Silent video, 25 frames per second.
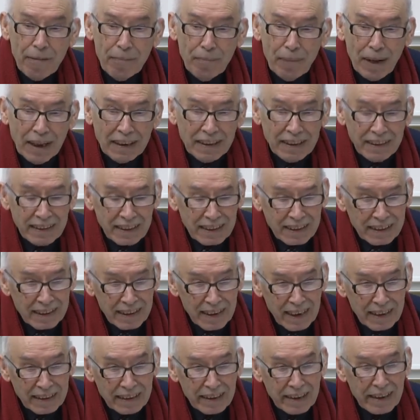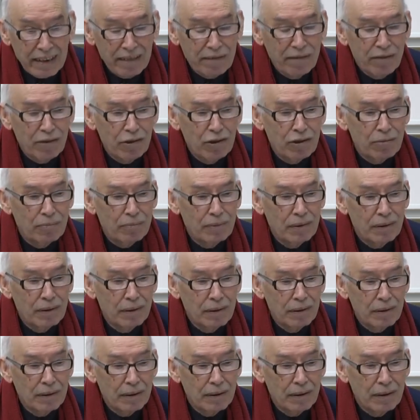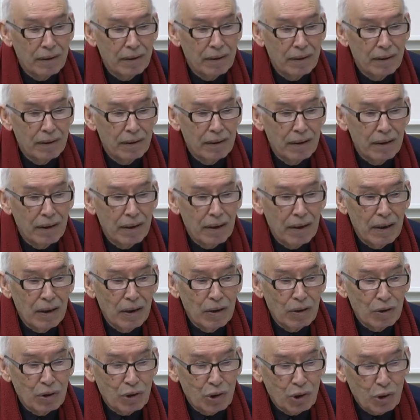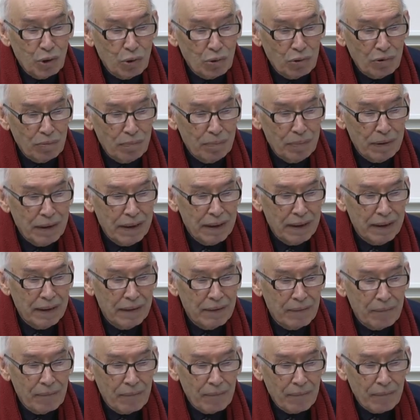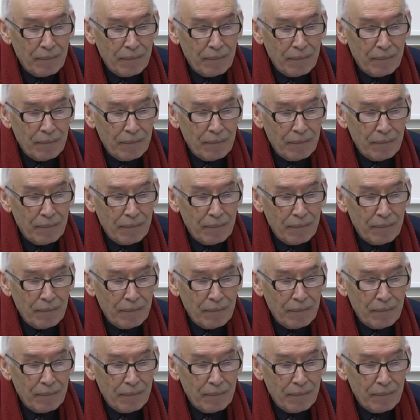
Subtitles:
But this land reform should be